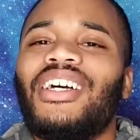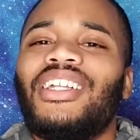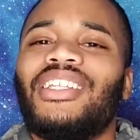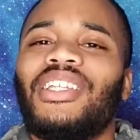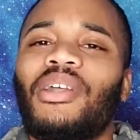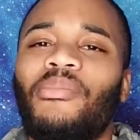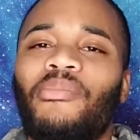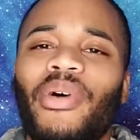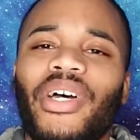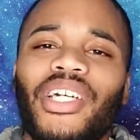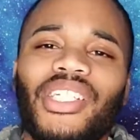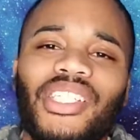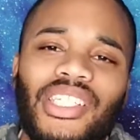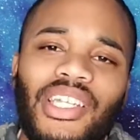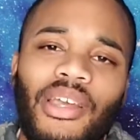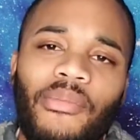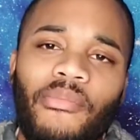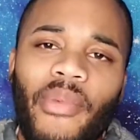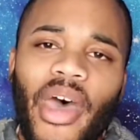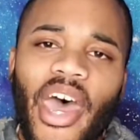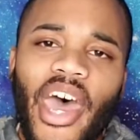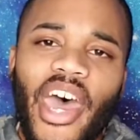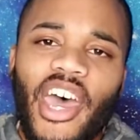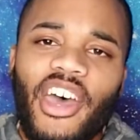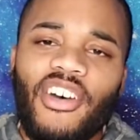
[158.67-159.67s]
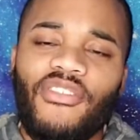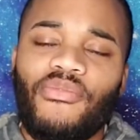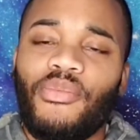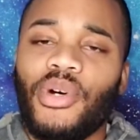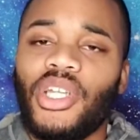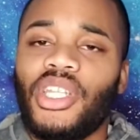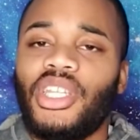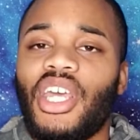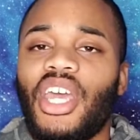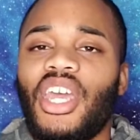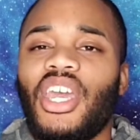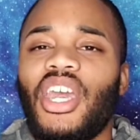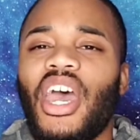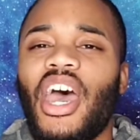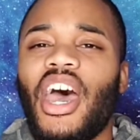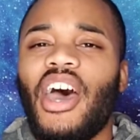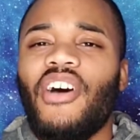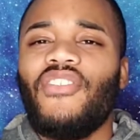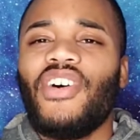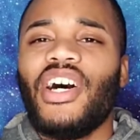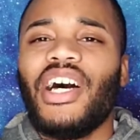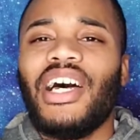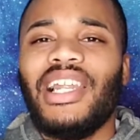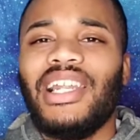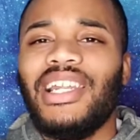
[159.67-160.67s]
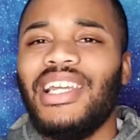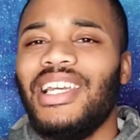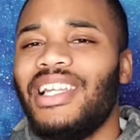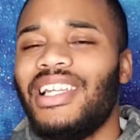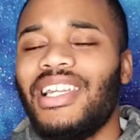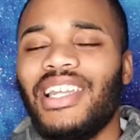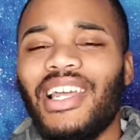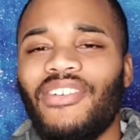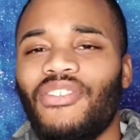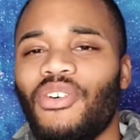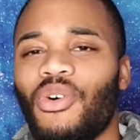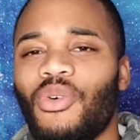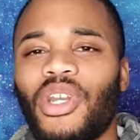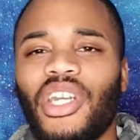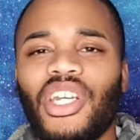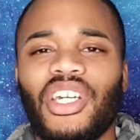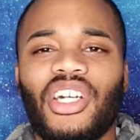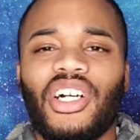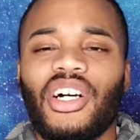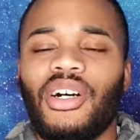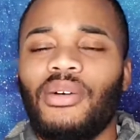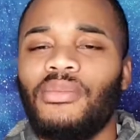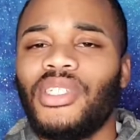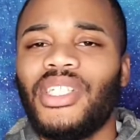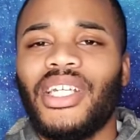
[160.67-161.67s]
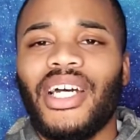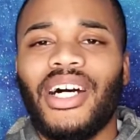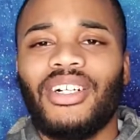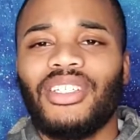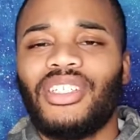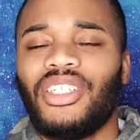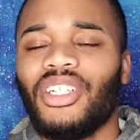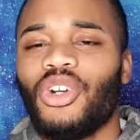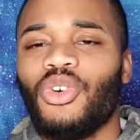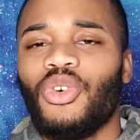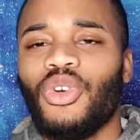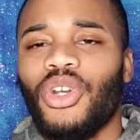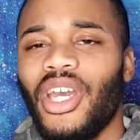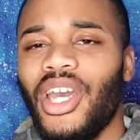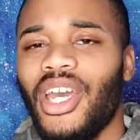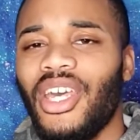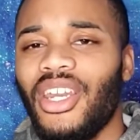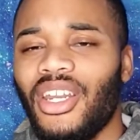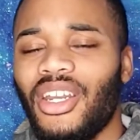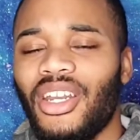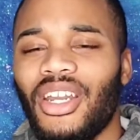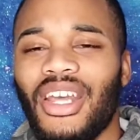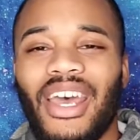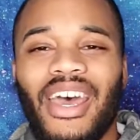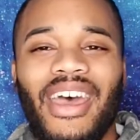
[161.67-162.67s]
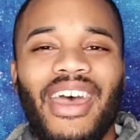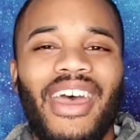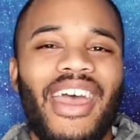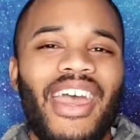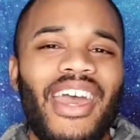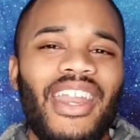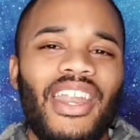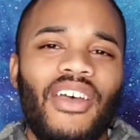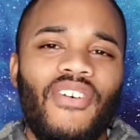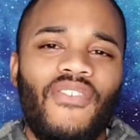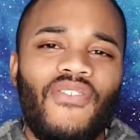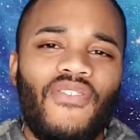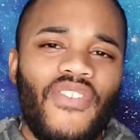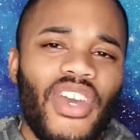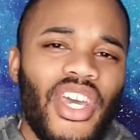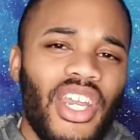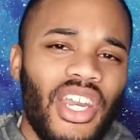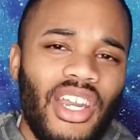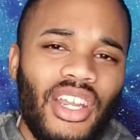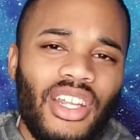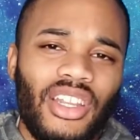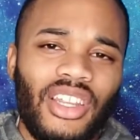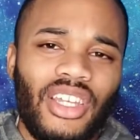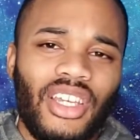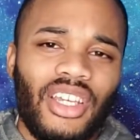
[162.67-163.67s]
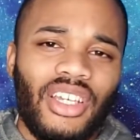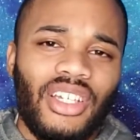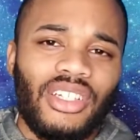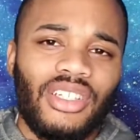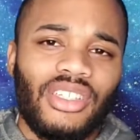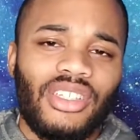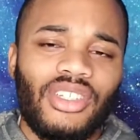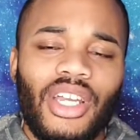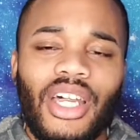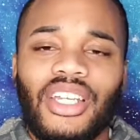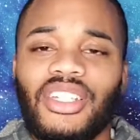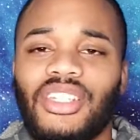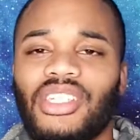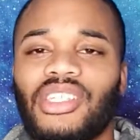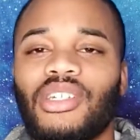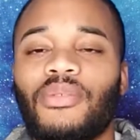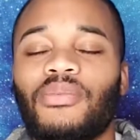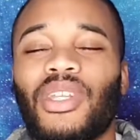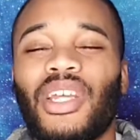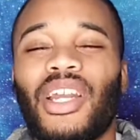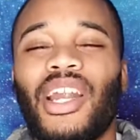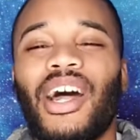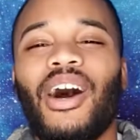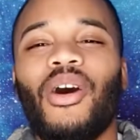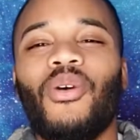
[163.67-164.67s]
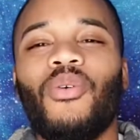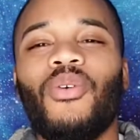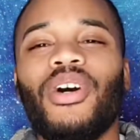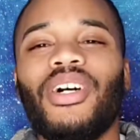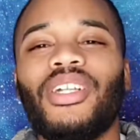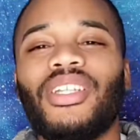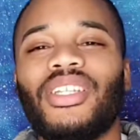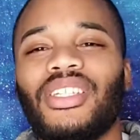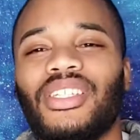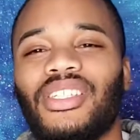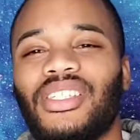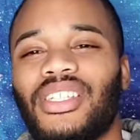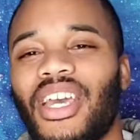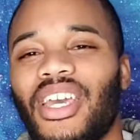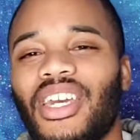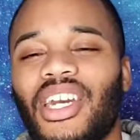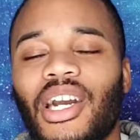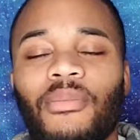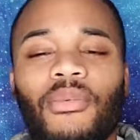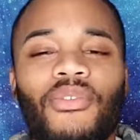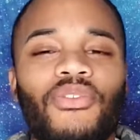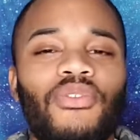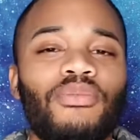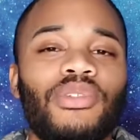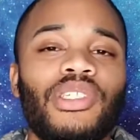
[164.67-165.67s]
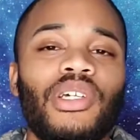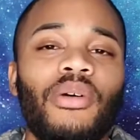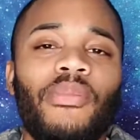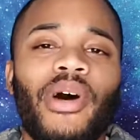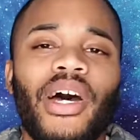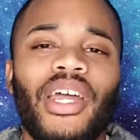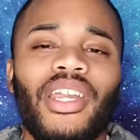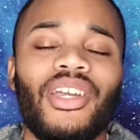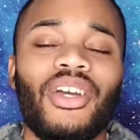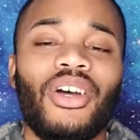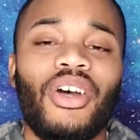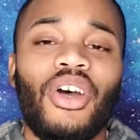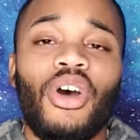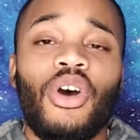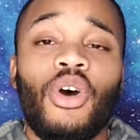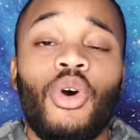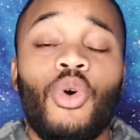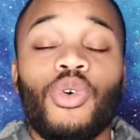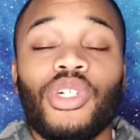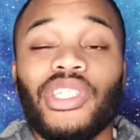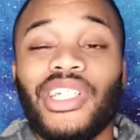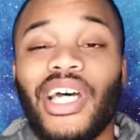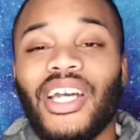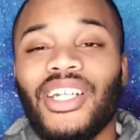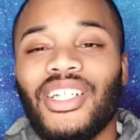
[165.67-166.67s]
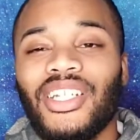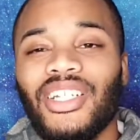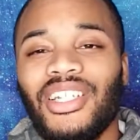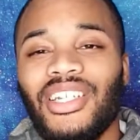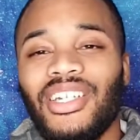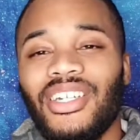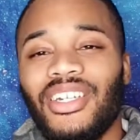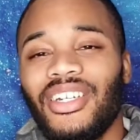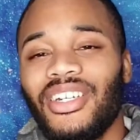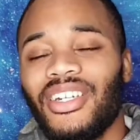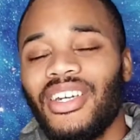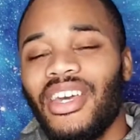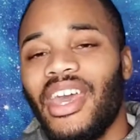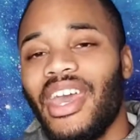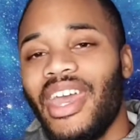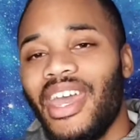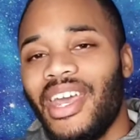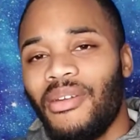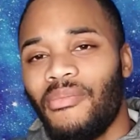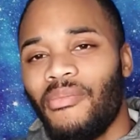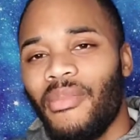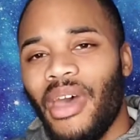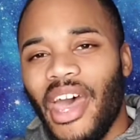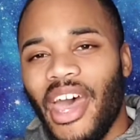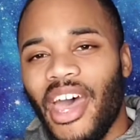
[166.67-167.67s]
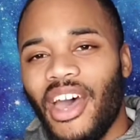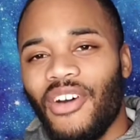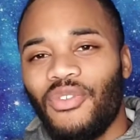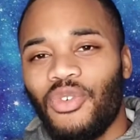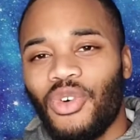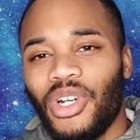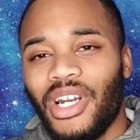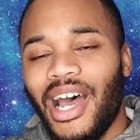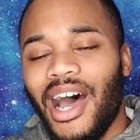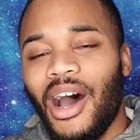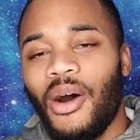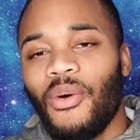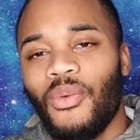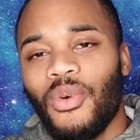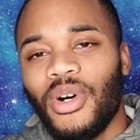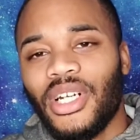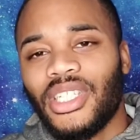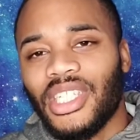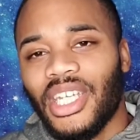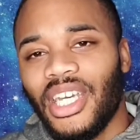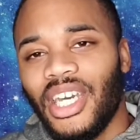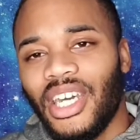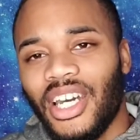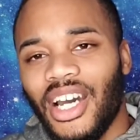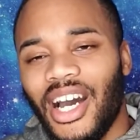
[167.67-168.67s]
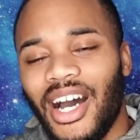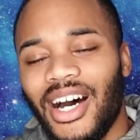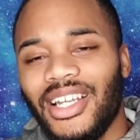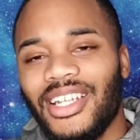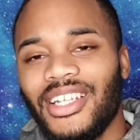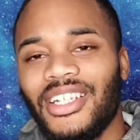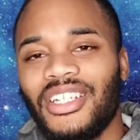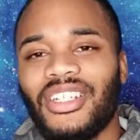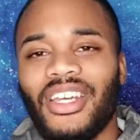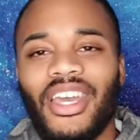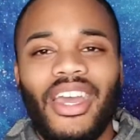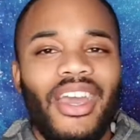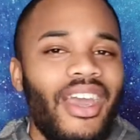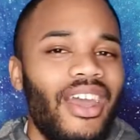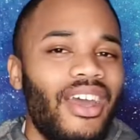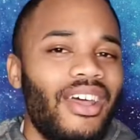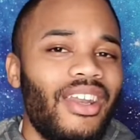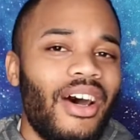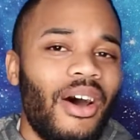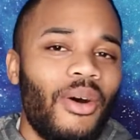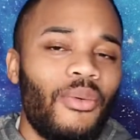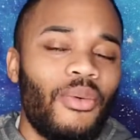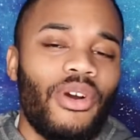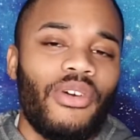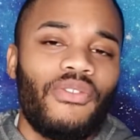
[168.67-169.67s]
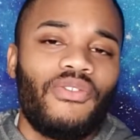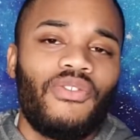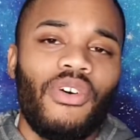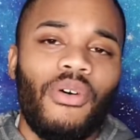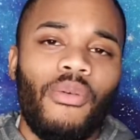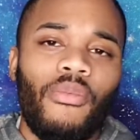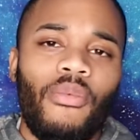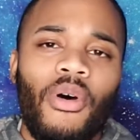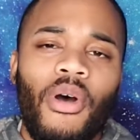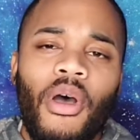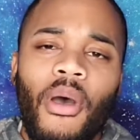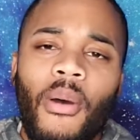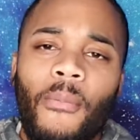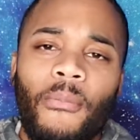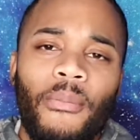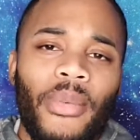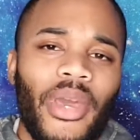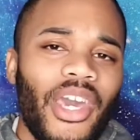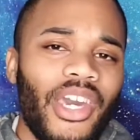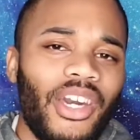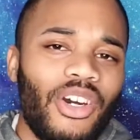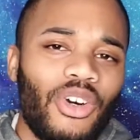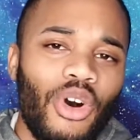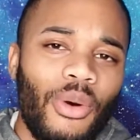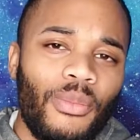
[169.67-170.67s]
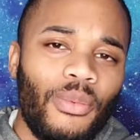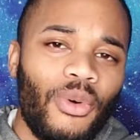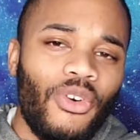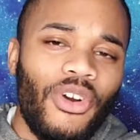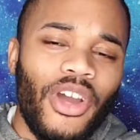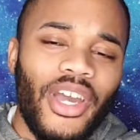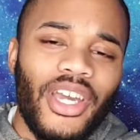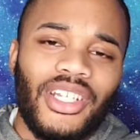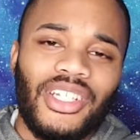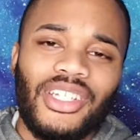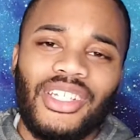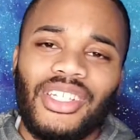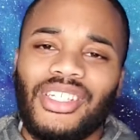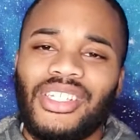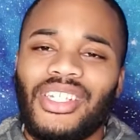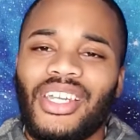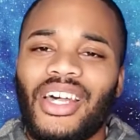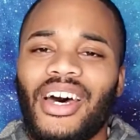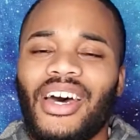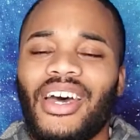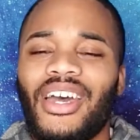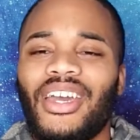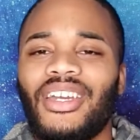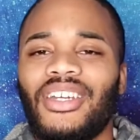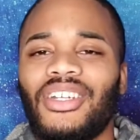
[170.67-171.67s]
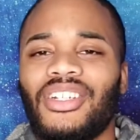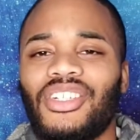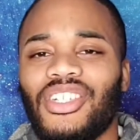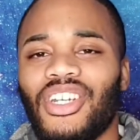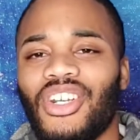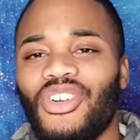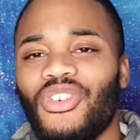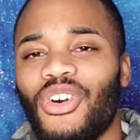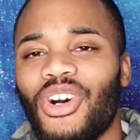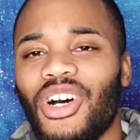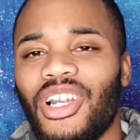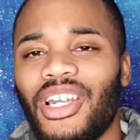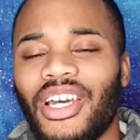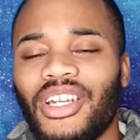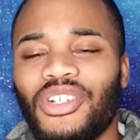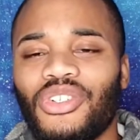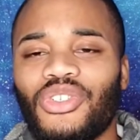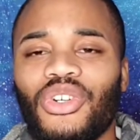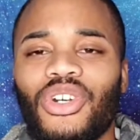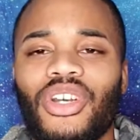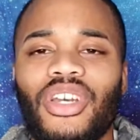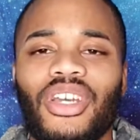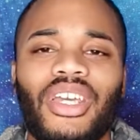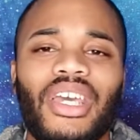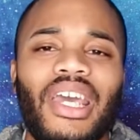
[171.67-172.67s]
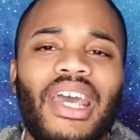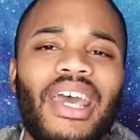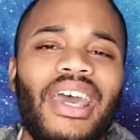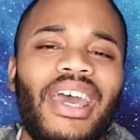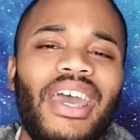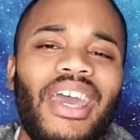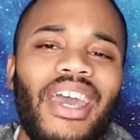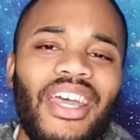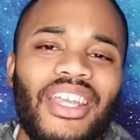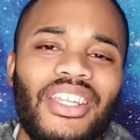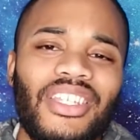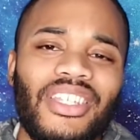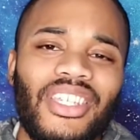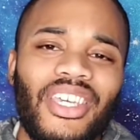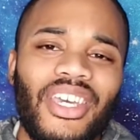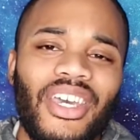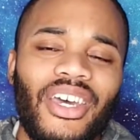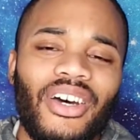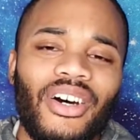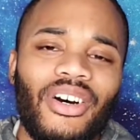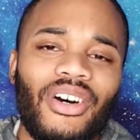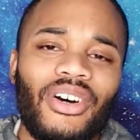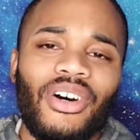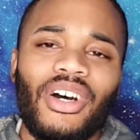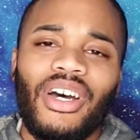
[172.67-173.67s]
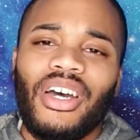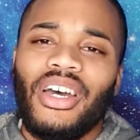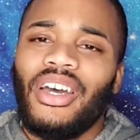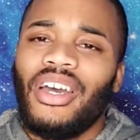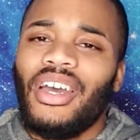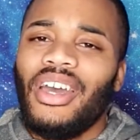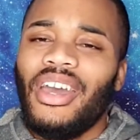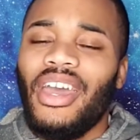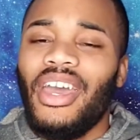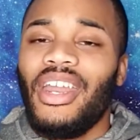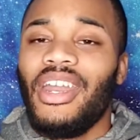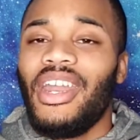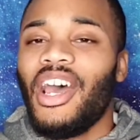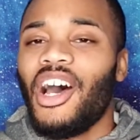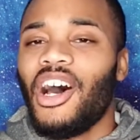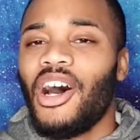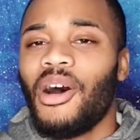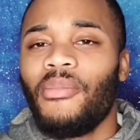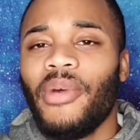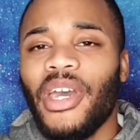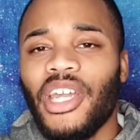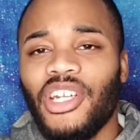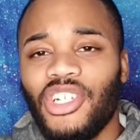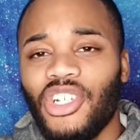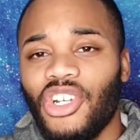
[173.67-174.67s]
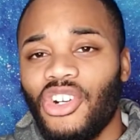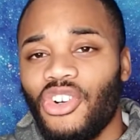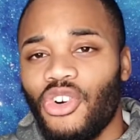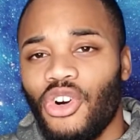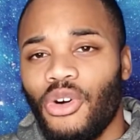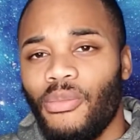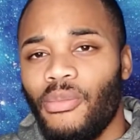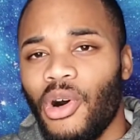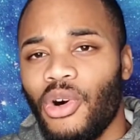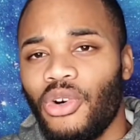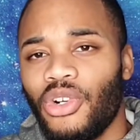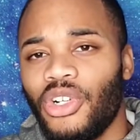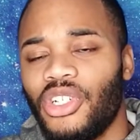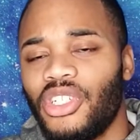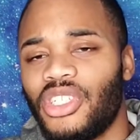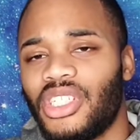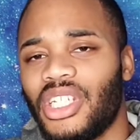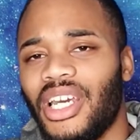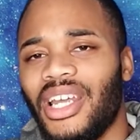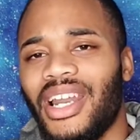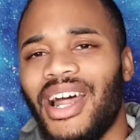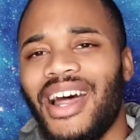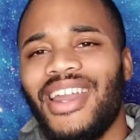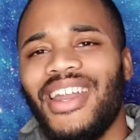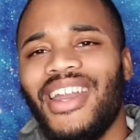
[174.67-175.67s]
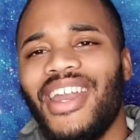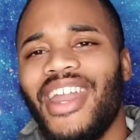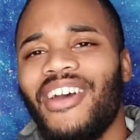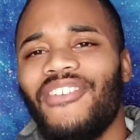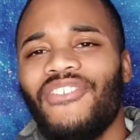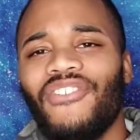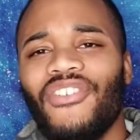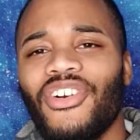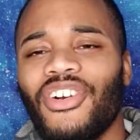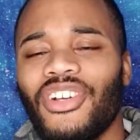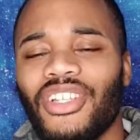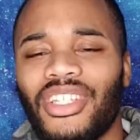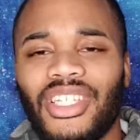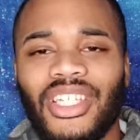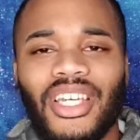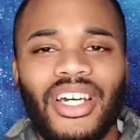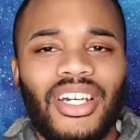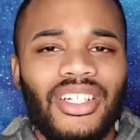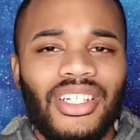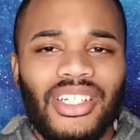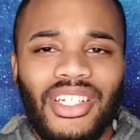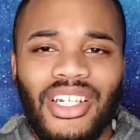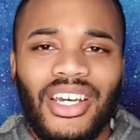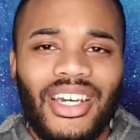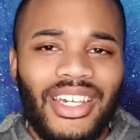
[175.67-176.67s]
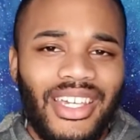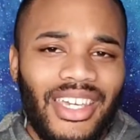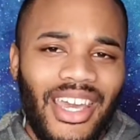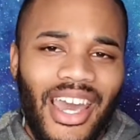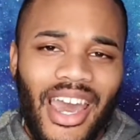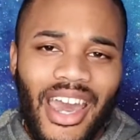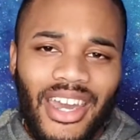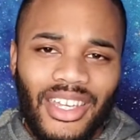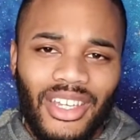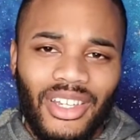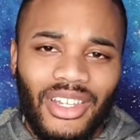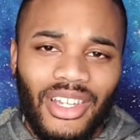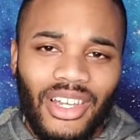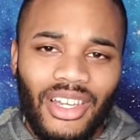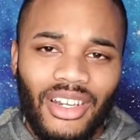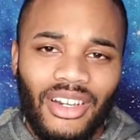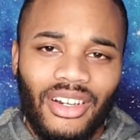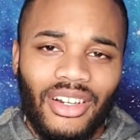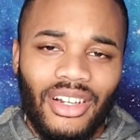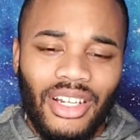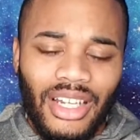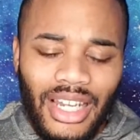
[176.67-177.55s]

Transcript: the best in math, but they have an elite level when it comes down to creating and inventing things. So that's just something I wanted to say, coming from somebody who was actually good in math when I was in college, and I worked for big corporations like General Electric, Intel, and now I'm at General Motors, and I never touched a calculator.